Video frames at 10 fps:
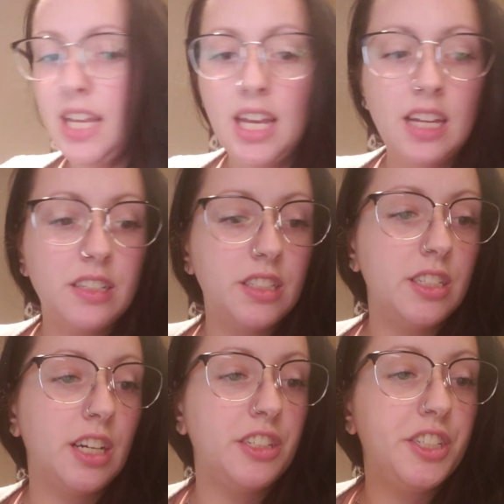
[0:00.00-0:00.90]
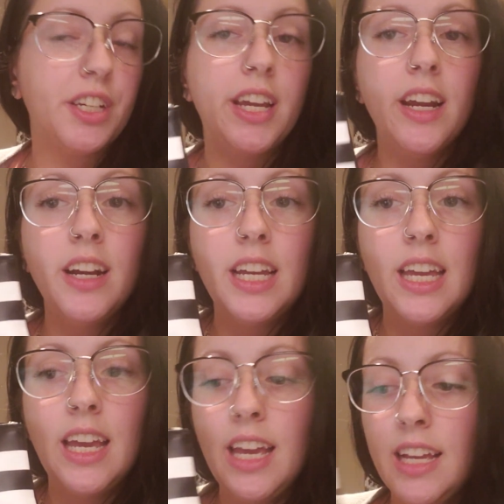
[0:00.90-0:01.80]
it. You got your carry
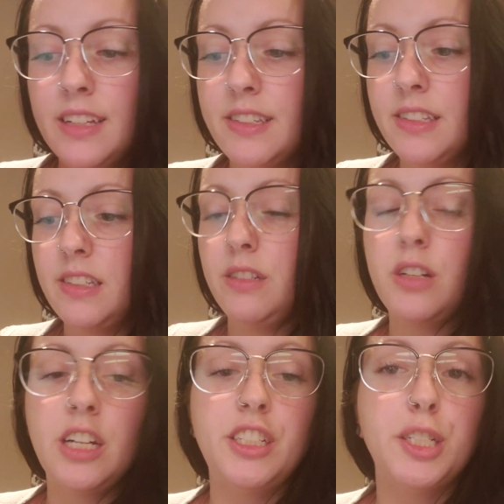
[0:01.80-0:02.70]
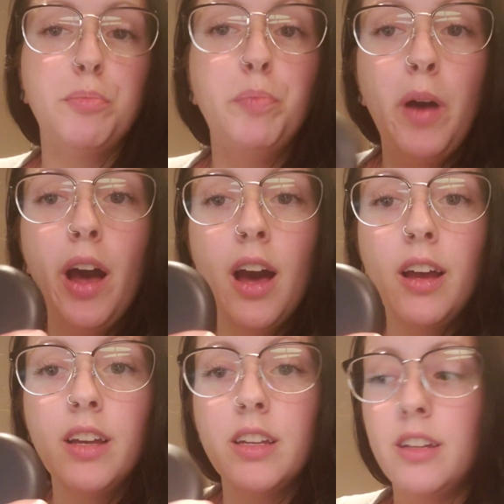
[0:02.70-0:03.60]
case, you got your puck,
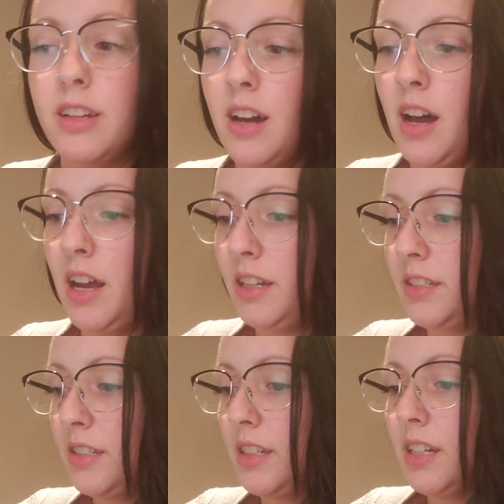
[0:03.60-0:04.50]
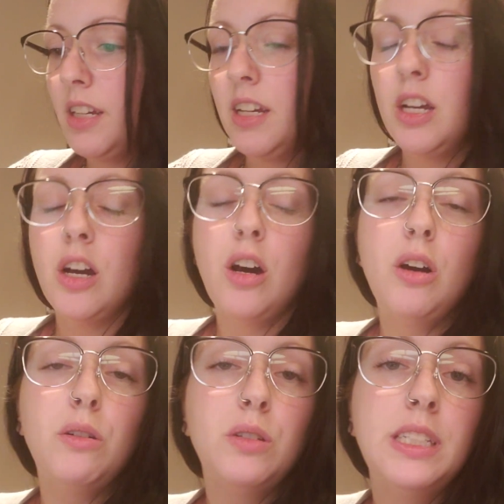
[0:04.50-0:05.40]
you got,
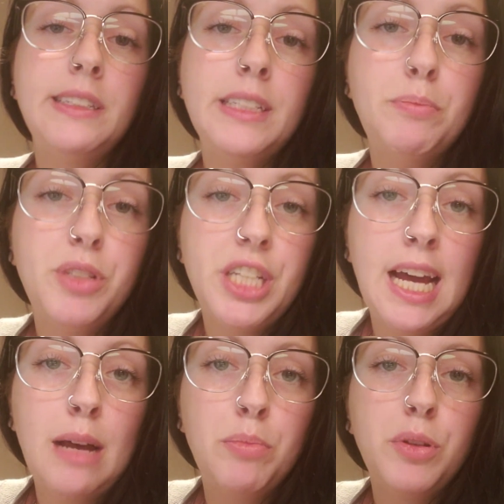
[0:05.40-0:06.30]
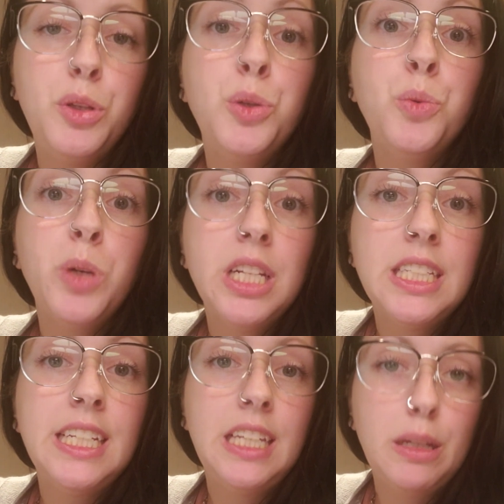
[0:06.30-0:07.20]
oh, lip chap. You will
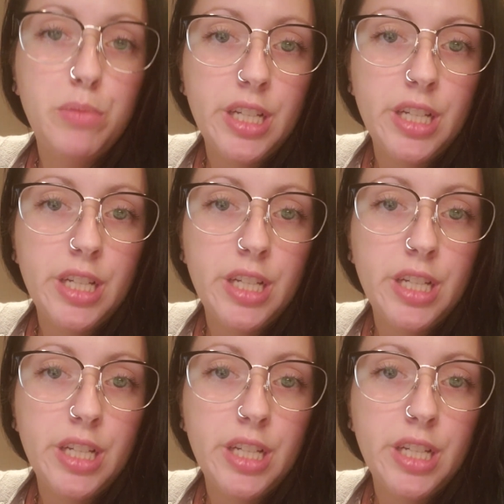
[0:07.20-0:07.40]
need lip